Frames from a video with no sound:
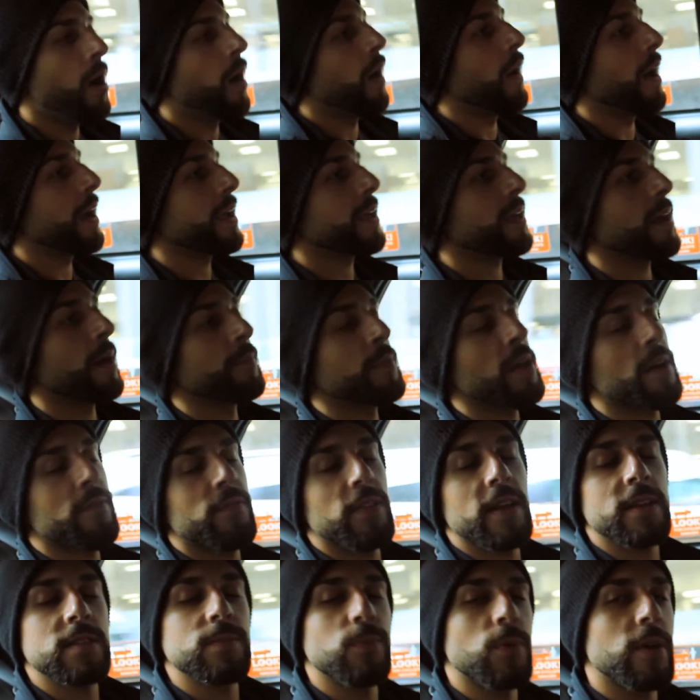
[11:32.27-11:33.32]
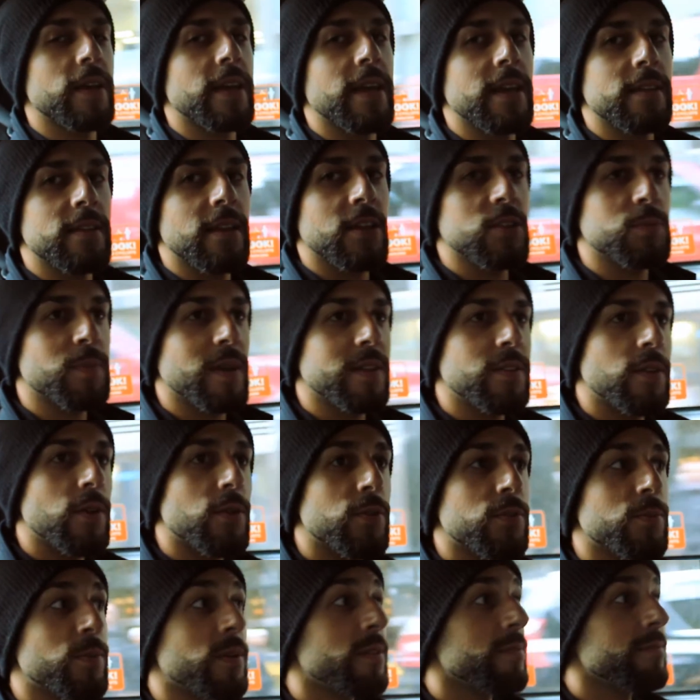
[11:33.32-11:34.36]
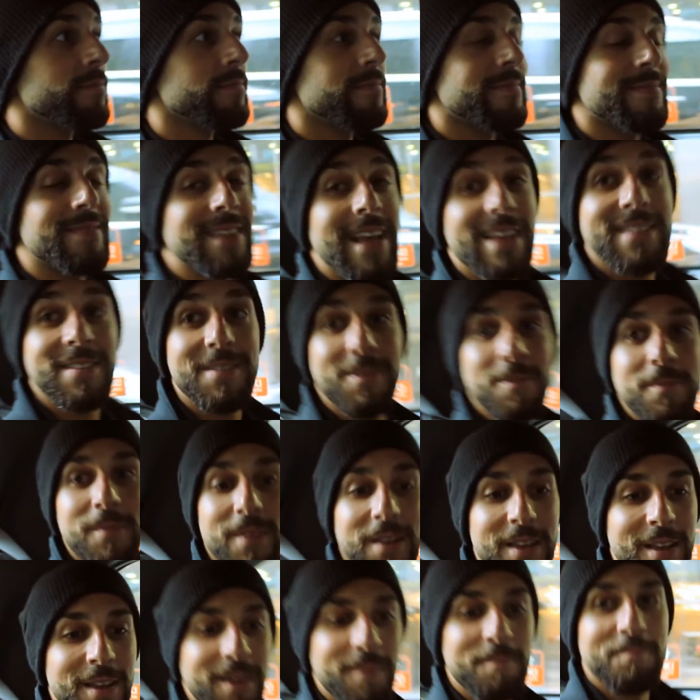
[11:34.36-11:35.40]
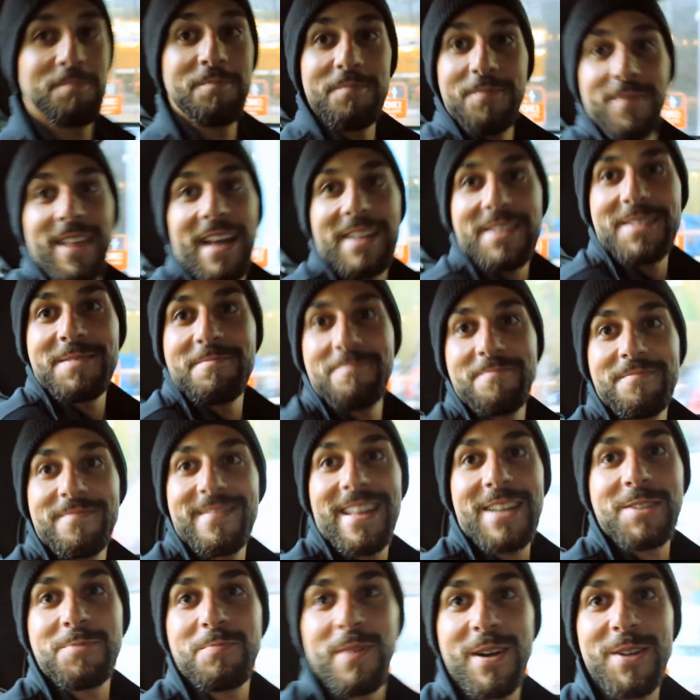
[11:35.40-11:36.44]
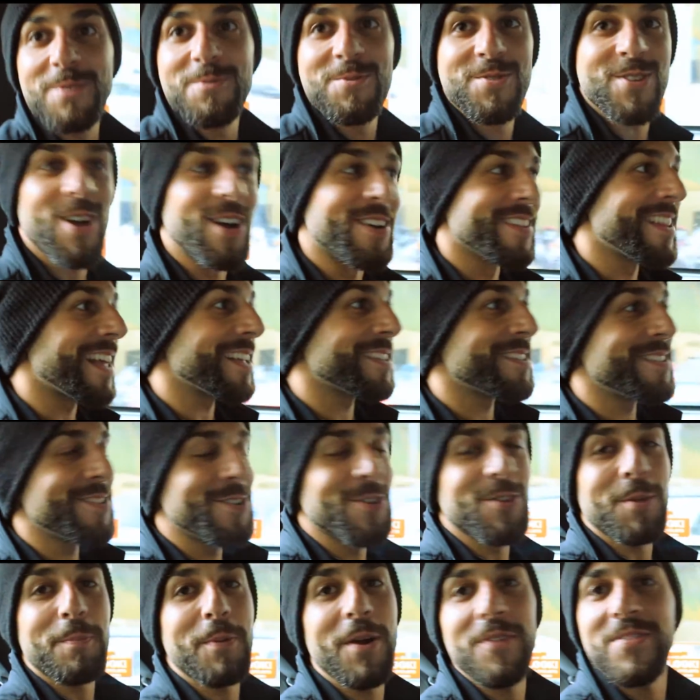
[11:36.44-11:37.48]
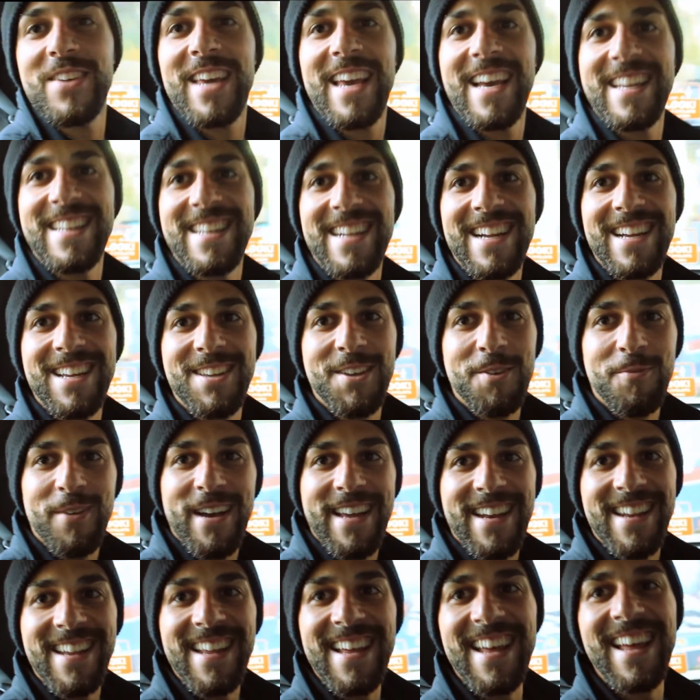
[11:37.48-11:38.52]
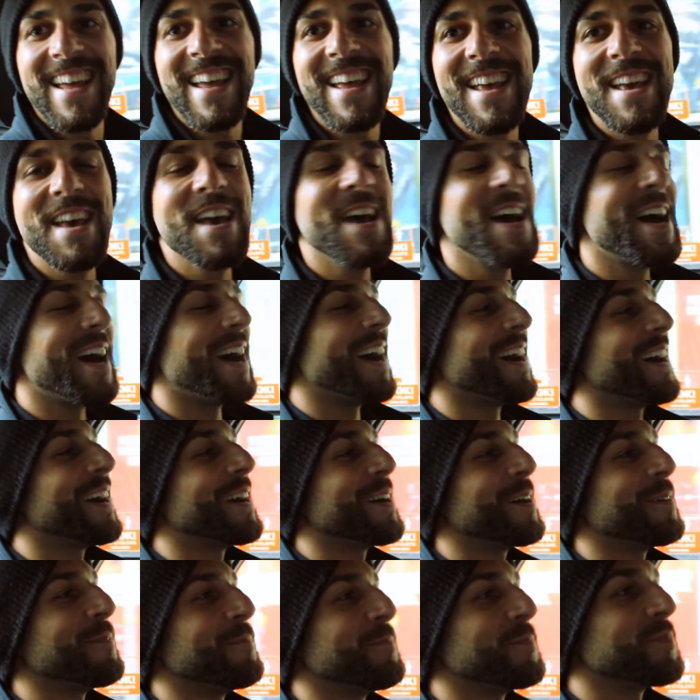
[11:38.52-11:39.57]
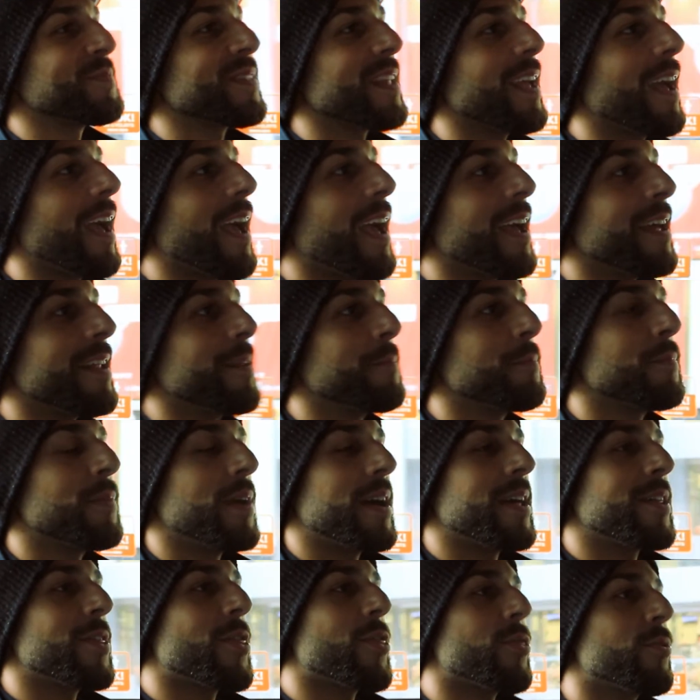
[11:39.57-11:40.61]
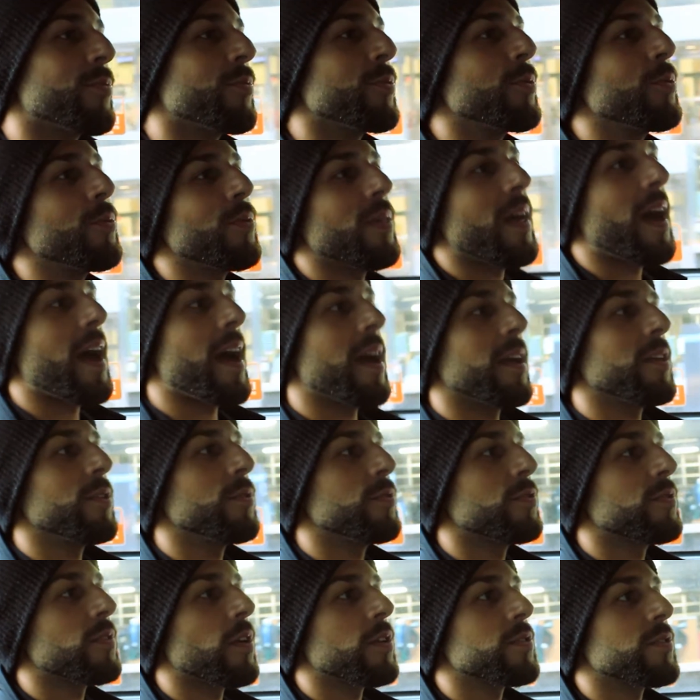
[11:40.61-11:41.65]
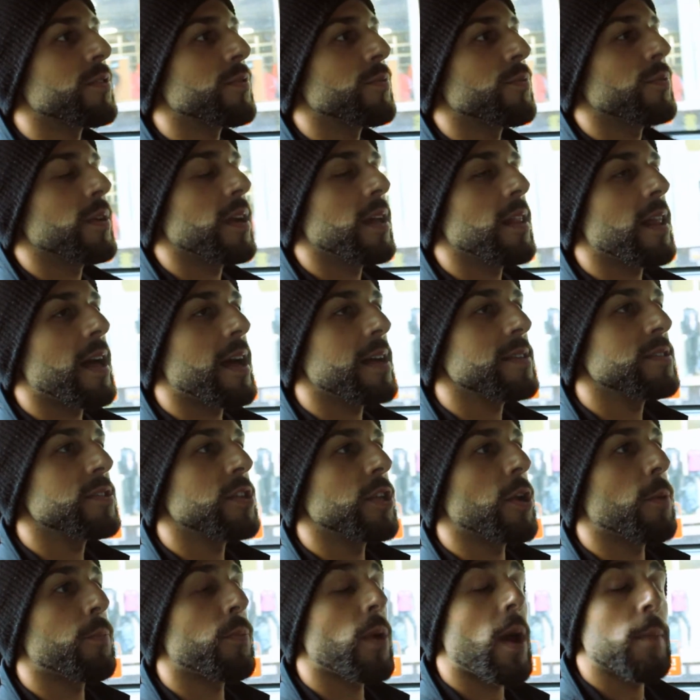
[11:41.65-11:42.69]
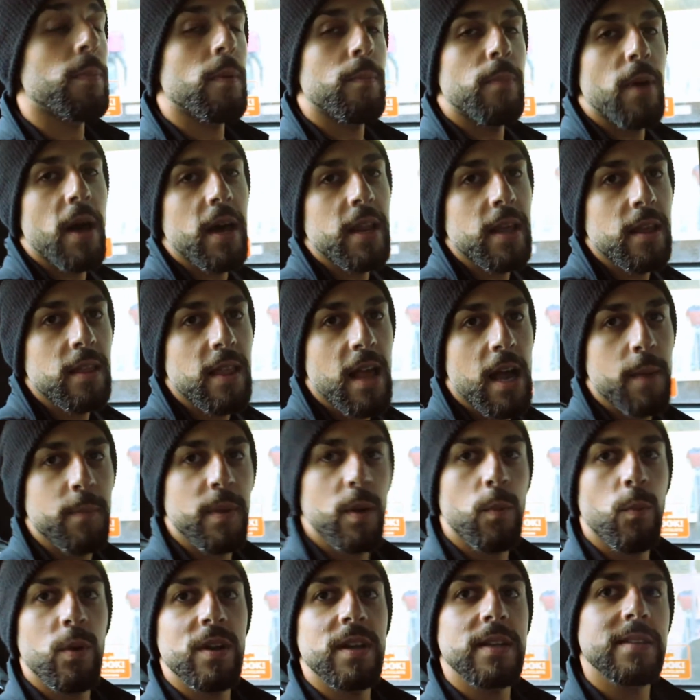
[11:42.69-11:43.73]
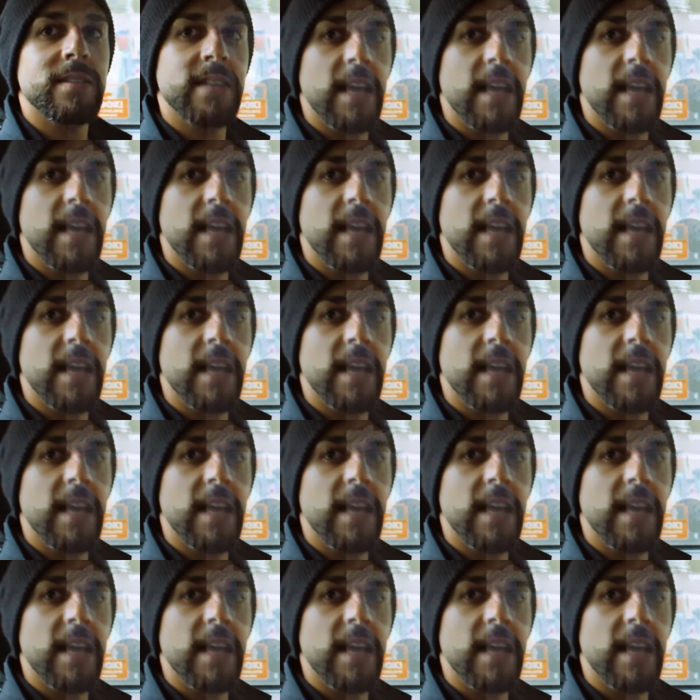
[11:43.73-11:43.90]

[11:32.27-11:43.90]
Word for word: Oh, I, I'm not flexible, I can't touch my toes. Well, that's, that's how you start. That's that's where you start. That you're the perfect candidate. You win. um, and but through that, you start to realize, you know, proper body alignment, what a